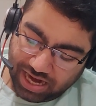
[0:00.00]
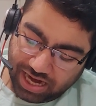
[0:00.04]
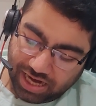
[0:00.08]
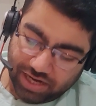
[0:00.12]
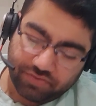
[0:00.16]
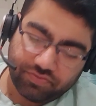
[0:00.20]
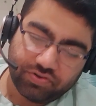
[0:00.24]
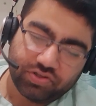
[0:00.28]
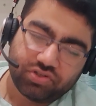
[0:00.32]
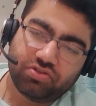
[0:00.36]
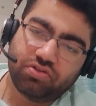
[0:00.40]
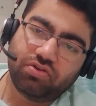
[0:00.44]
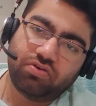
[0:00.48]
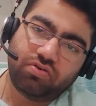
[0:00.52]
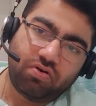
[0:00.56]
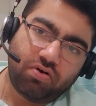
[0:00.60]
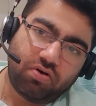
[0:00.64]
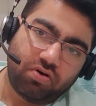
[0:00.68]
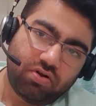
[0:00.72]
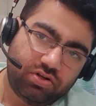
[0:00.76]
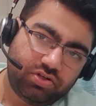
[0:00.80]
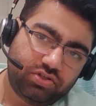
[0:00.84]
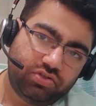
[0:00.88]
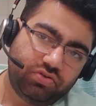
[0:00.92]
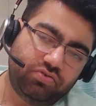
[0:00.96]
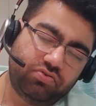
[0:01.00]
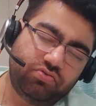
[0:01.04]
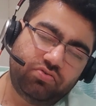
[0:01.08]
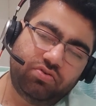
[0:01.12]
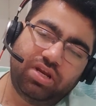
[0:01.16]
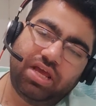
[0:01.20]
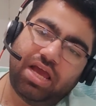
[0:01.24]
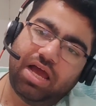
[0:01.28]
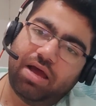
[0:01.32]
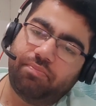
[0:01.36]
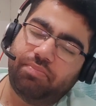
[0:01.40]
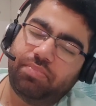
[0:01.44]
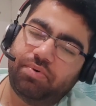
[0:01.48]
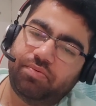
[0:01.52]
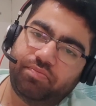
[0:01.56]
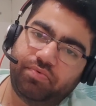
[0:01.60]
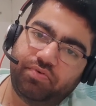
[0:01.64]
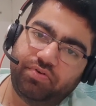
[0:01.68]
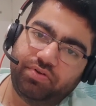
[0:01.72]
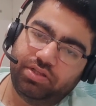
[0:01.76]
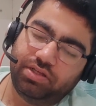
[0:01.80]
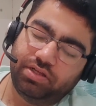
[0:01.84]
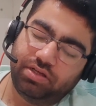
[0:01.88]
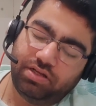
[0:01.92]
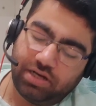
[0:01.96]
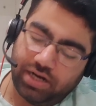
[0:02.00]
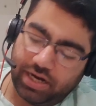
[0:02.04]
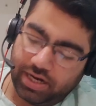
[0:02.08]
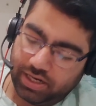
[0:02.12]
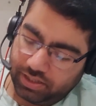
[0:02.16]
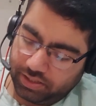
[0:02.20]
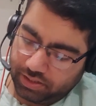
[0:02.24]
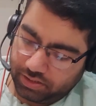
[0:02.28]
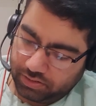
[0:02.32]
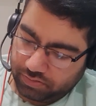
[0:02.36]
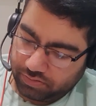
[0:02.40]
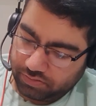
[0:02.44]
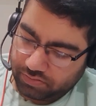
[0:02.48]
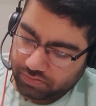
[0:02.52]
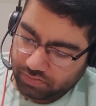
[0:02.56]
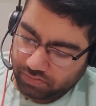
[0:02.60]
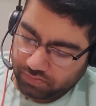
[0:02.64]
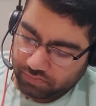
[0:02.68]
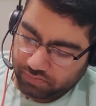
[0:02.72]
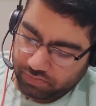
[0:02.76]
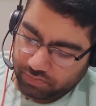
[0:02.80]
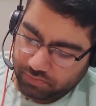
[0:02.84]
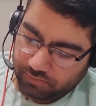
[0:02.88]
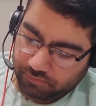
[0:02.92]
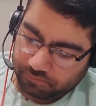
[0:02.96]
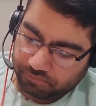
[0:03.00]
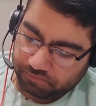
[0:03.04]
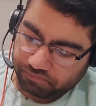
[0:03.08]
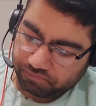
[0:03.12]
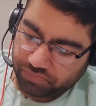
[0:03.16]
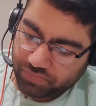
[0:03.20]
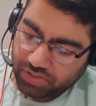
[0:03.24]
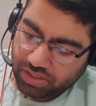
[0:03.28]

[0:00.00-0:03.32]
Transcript: at which the calls usually happen between the client and the server.